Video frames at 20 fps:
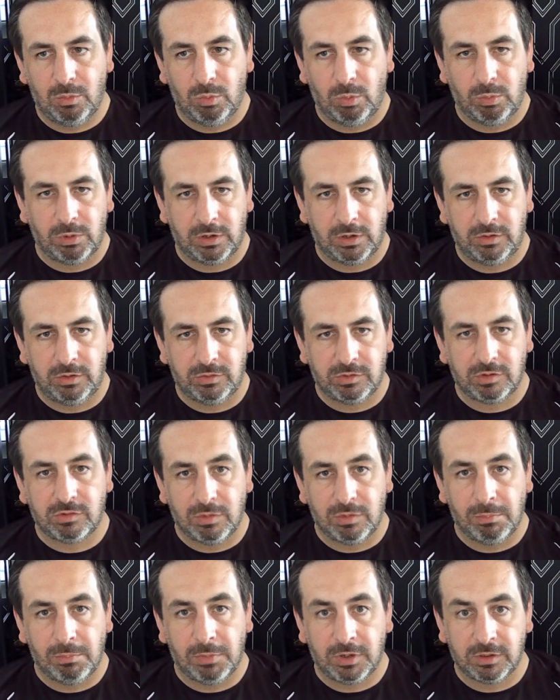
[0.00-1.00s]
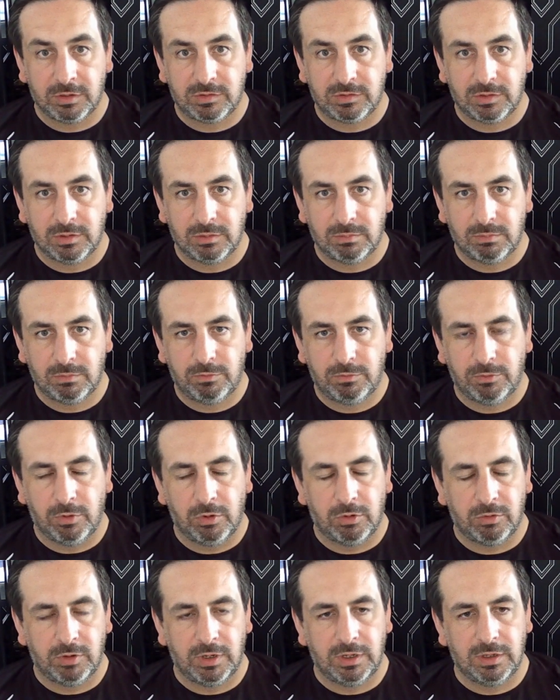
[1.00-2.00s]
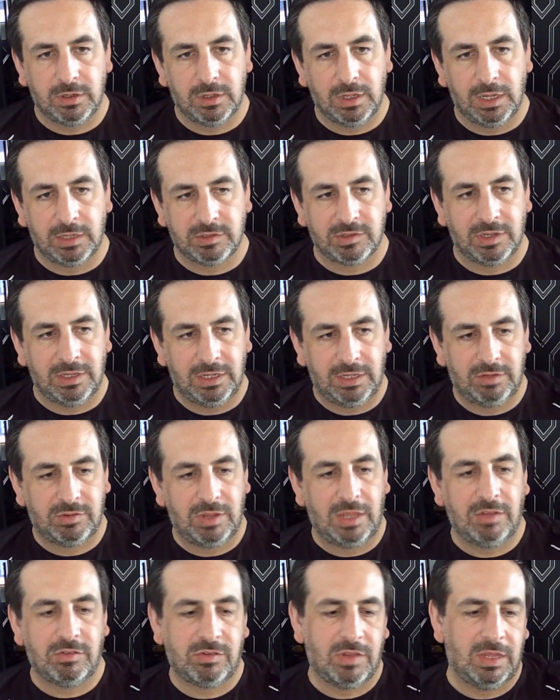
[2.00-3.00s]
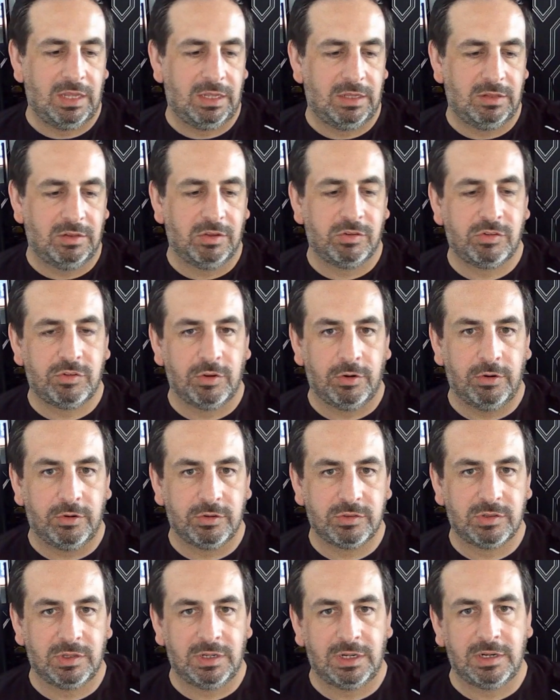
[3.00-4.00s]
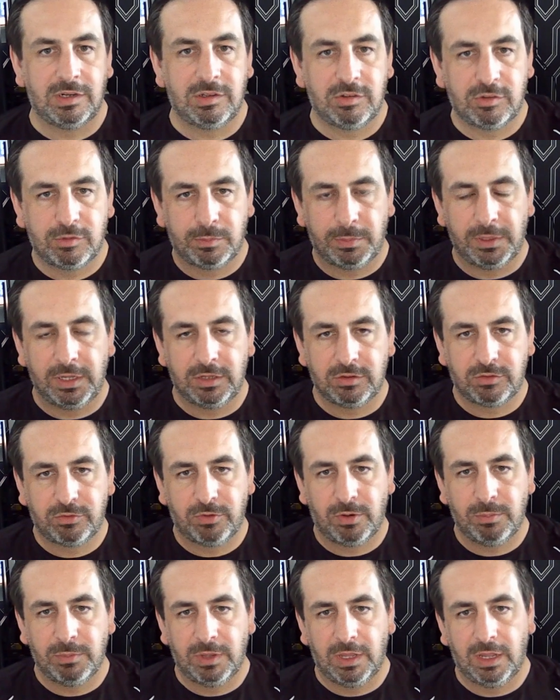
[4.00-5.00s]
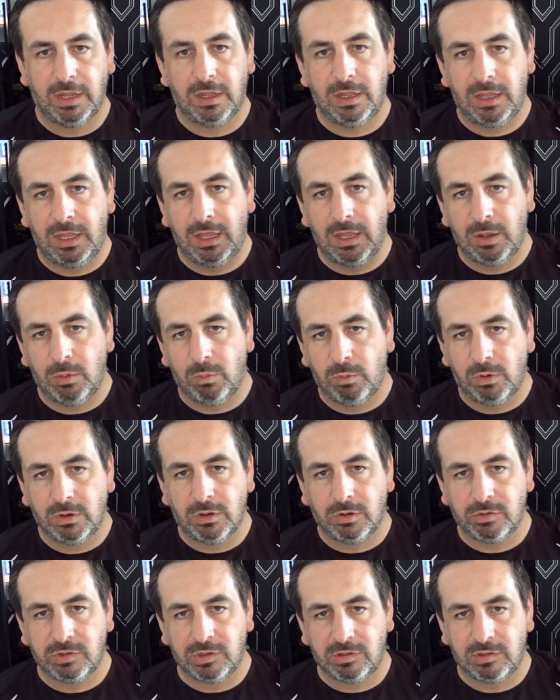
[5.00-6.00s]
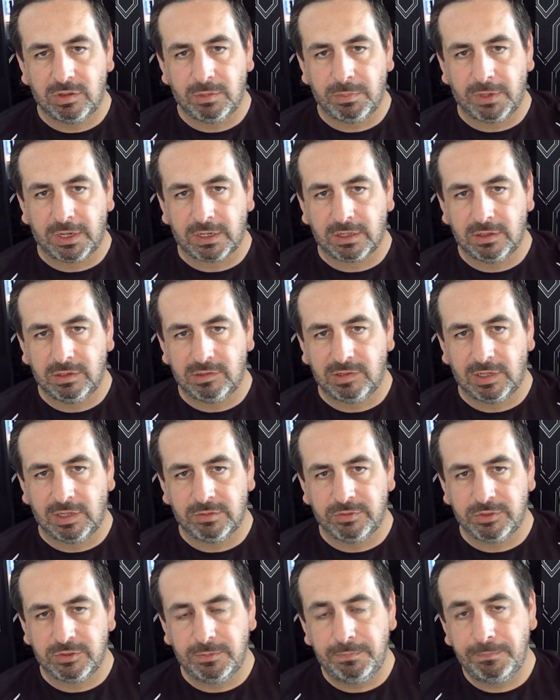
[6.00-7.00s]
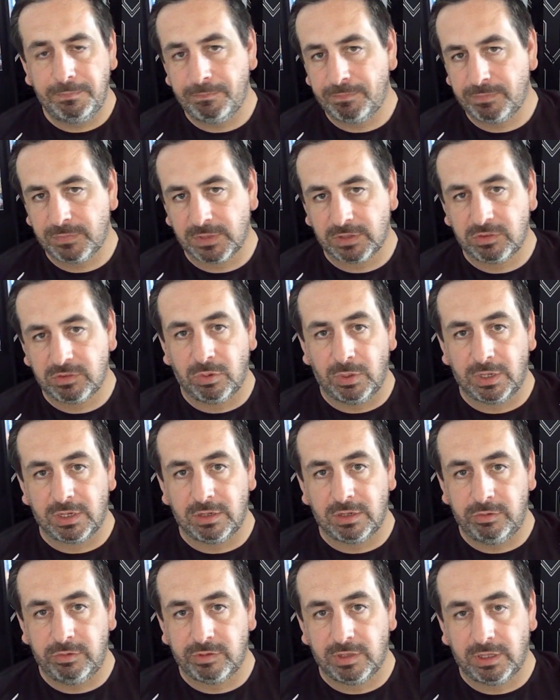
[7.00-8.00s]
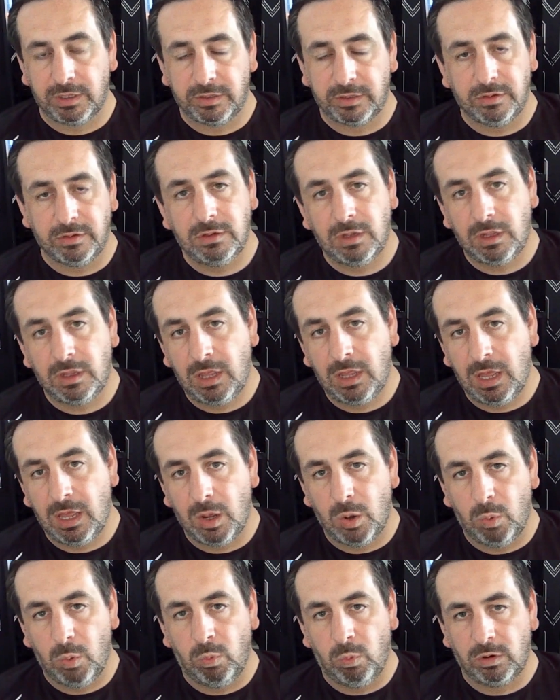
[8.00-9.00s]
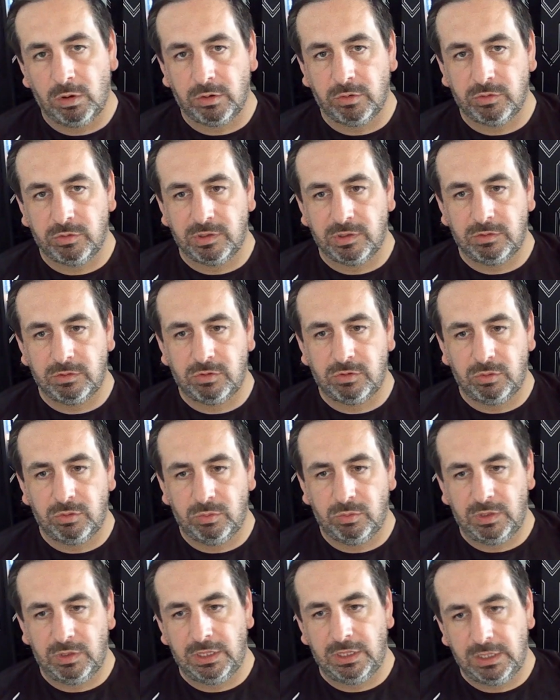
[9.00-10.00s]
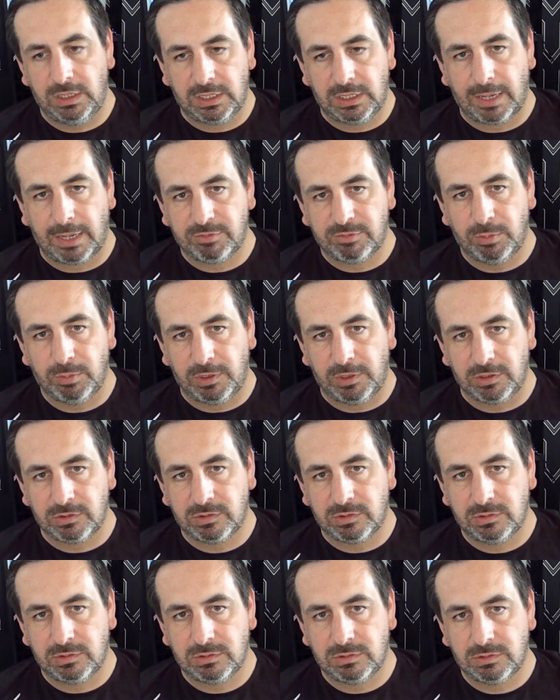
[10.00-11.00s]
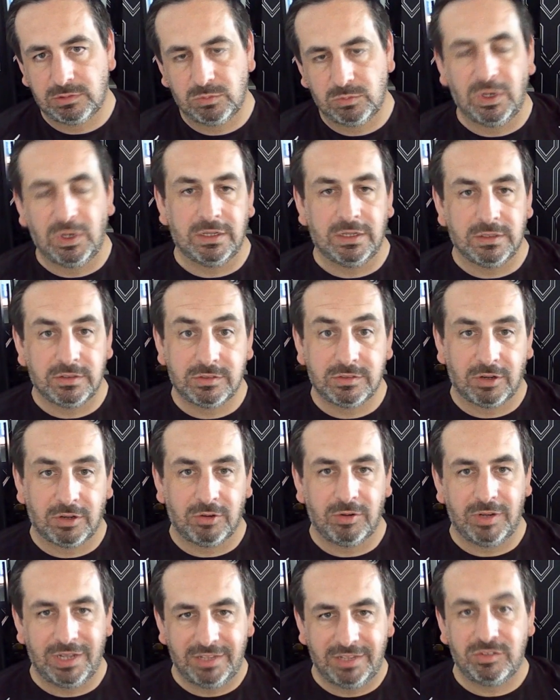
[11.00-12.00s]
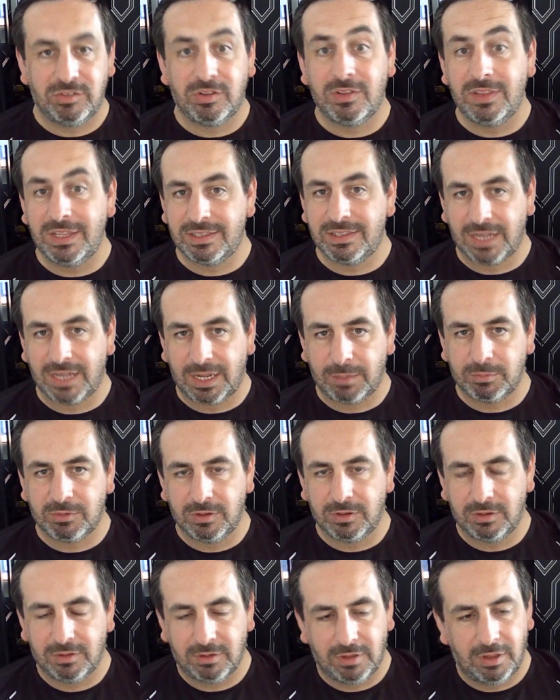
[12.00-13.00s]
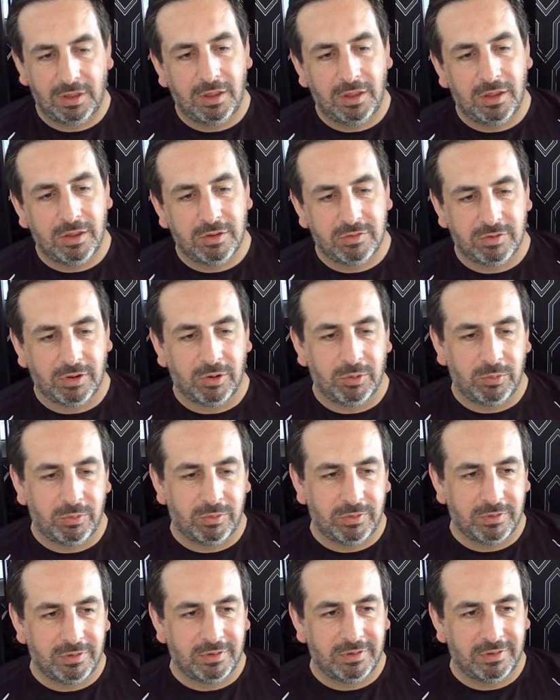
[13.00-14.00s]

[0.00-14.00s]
what we can use as the monitor for it, as in it's the source, and it splits from there. One goes into the back of the television, so I can use the light gun. One goes into the capture box. Well, sorry, into the adapter. So